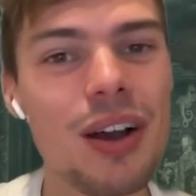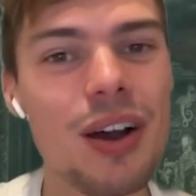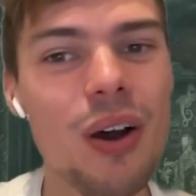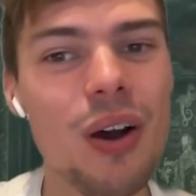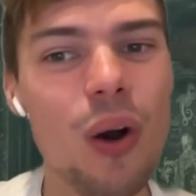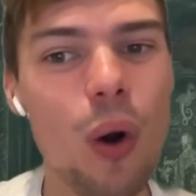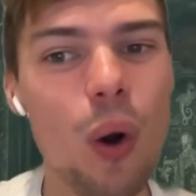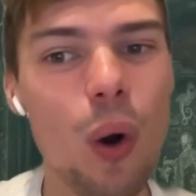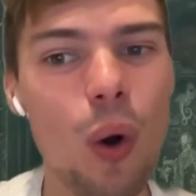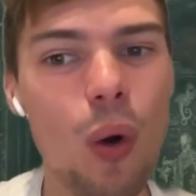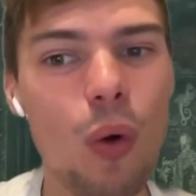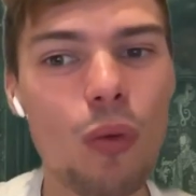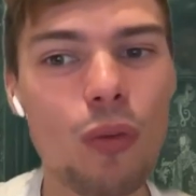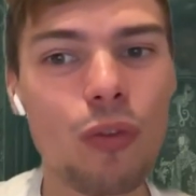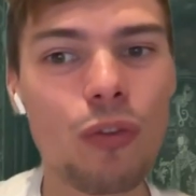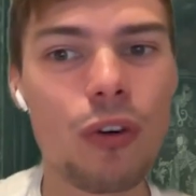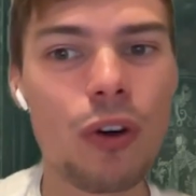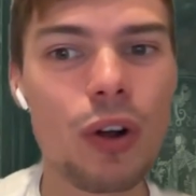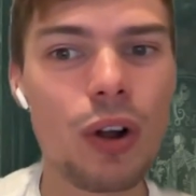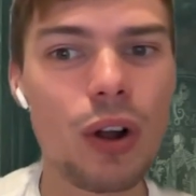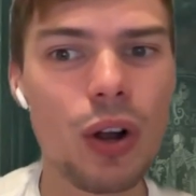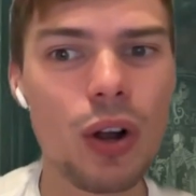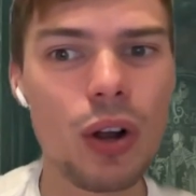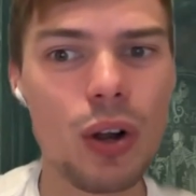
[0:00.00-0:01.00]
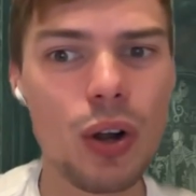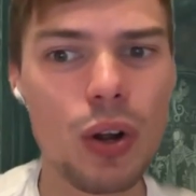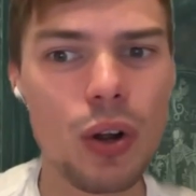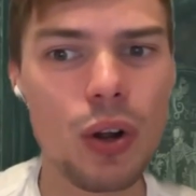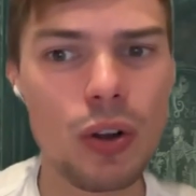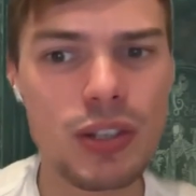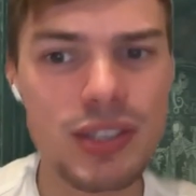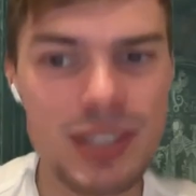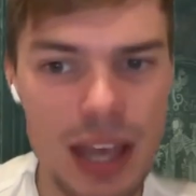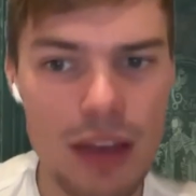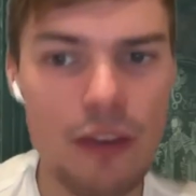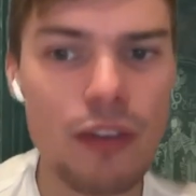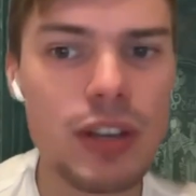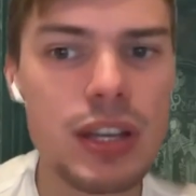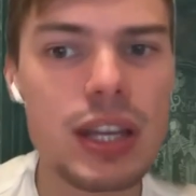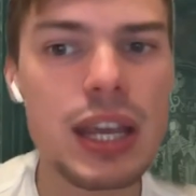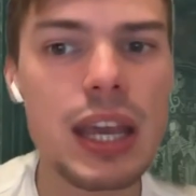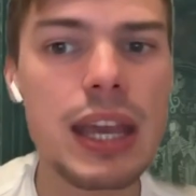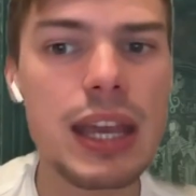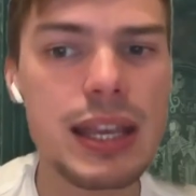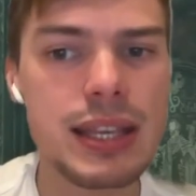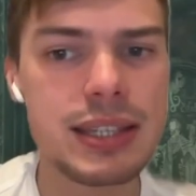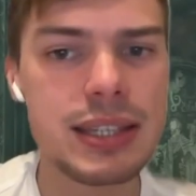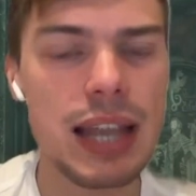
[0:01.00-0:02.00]
Of 7
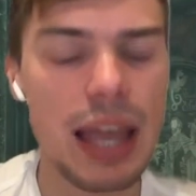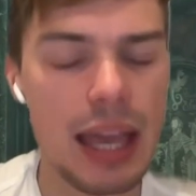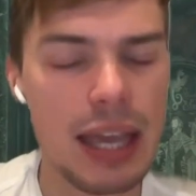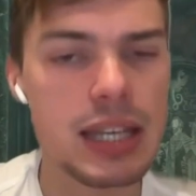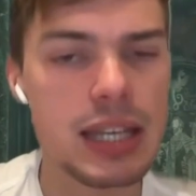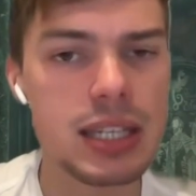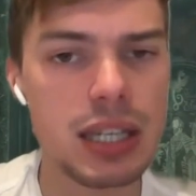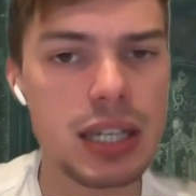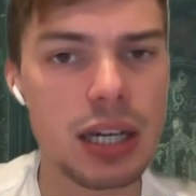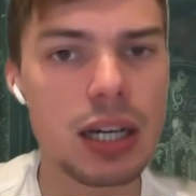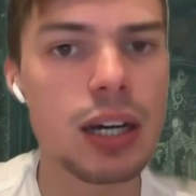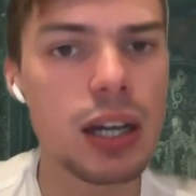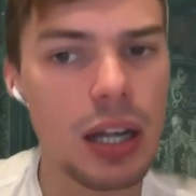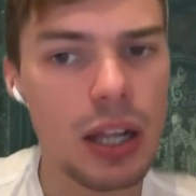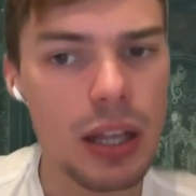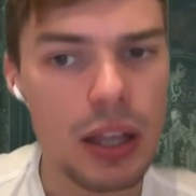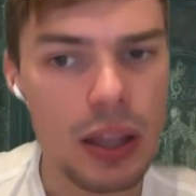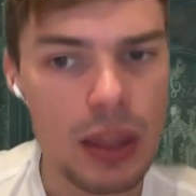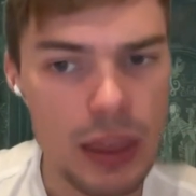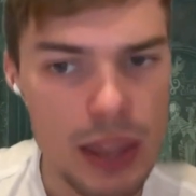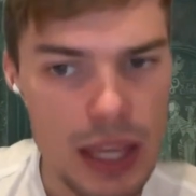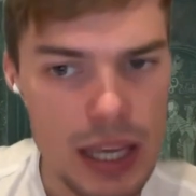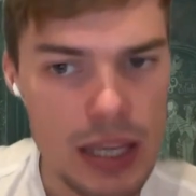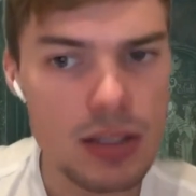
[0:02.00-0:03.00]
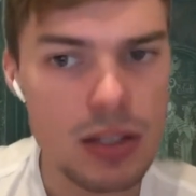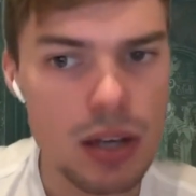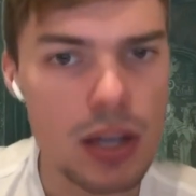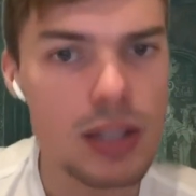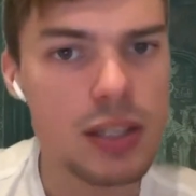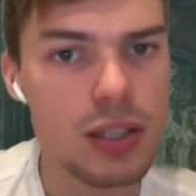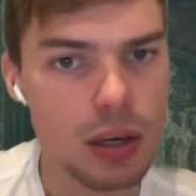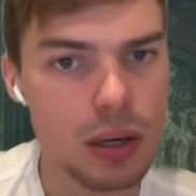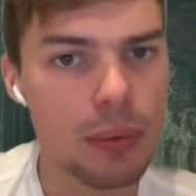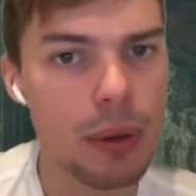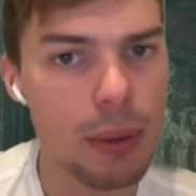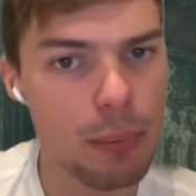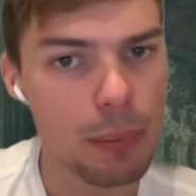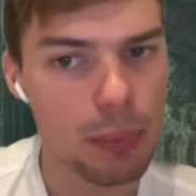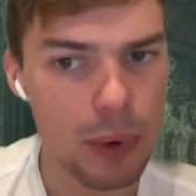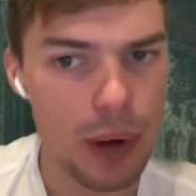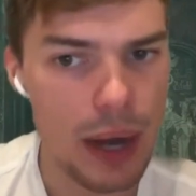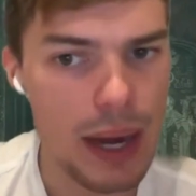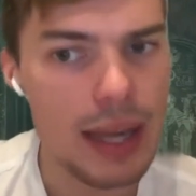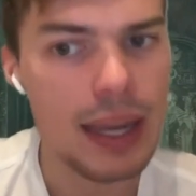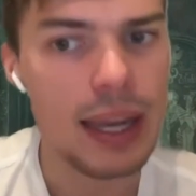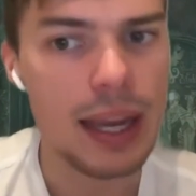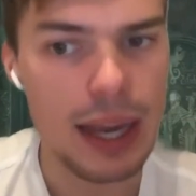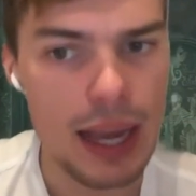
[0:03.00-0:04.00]
years later, these guys are going to be
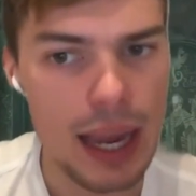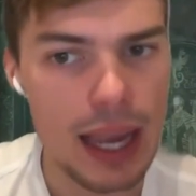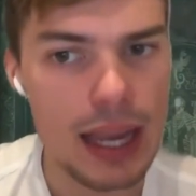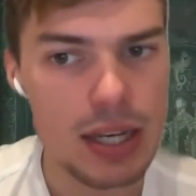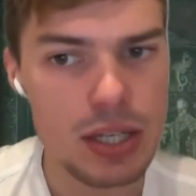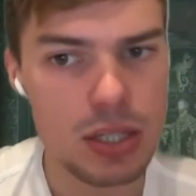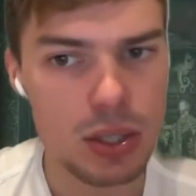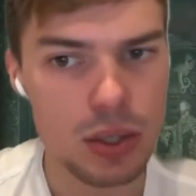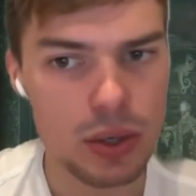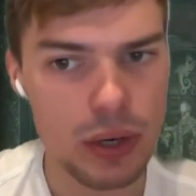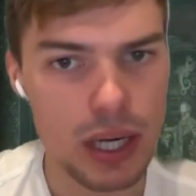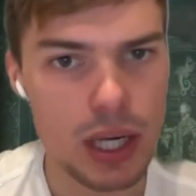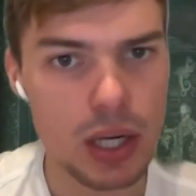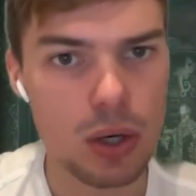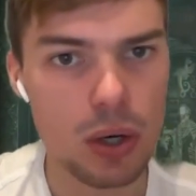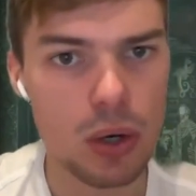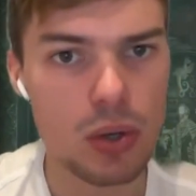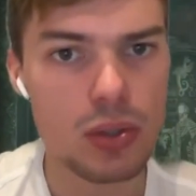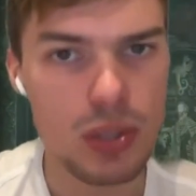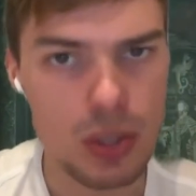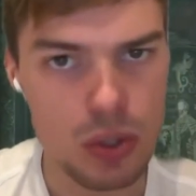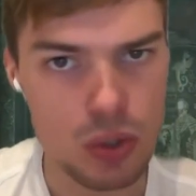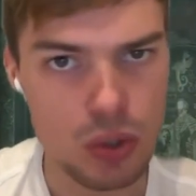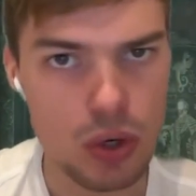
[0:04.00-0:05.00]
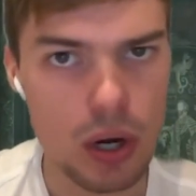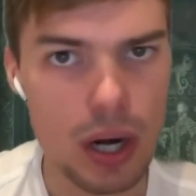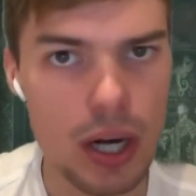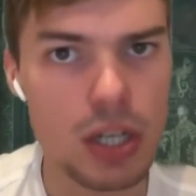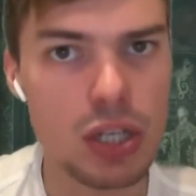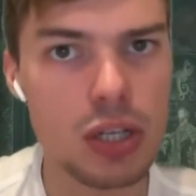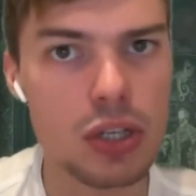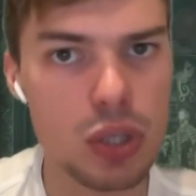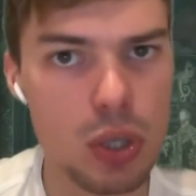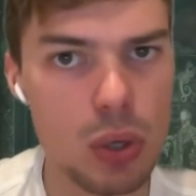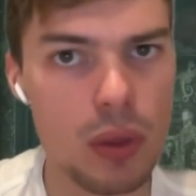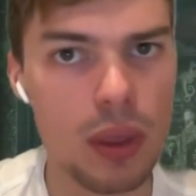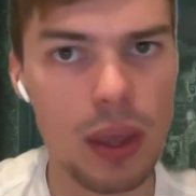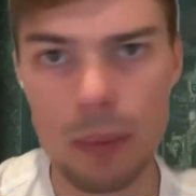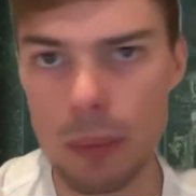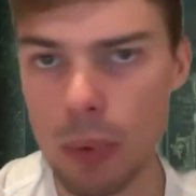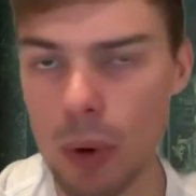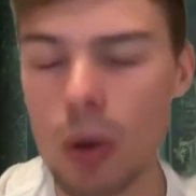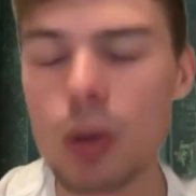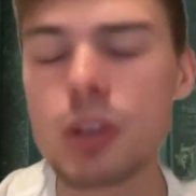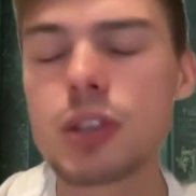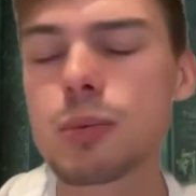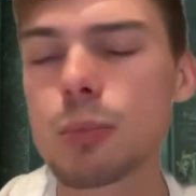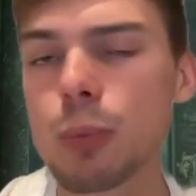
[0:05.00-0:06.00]
breaking into Gringotts and trying to do the
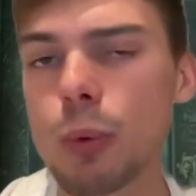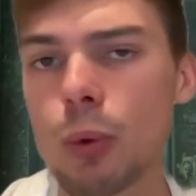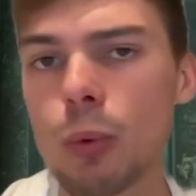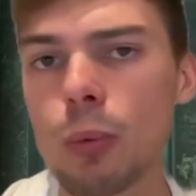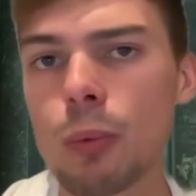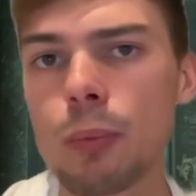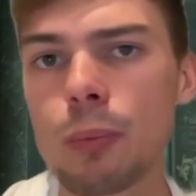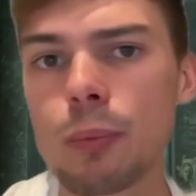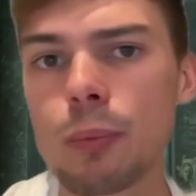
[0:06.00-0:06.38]
impossible.